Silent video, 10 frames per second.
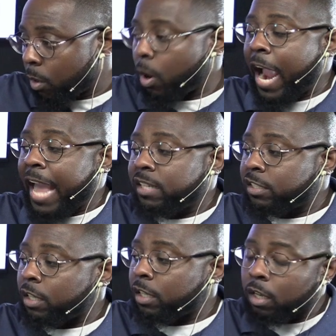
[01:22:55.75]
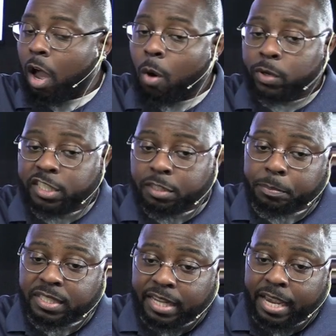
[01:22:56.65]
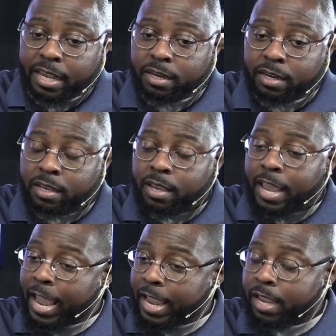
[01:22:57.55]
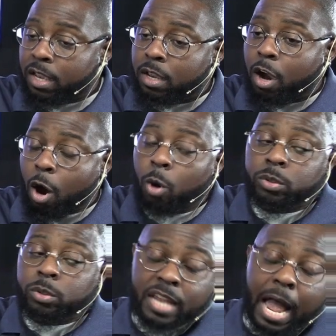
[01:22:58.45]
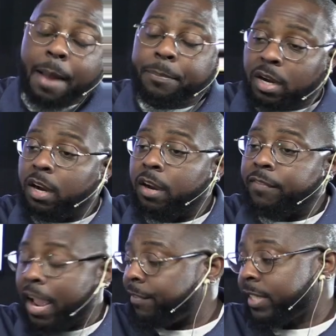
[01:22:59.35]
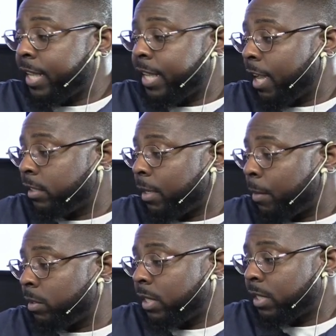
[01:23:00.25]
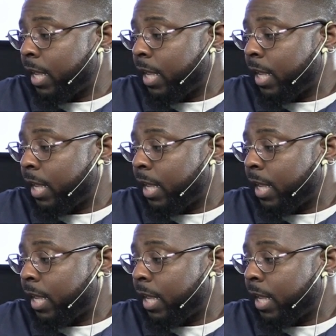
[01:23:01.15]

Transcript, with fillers: Or adding to the law would just be saying, hey, on top of everything else that Moses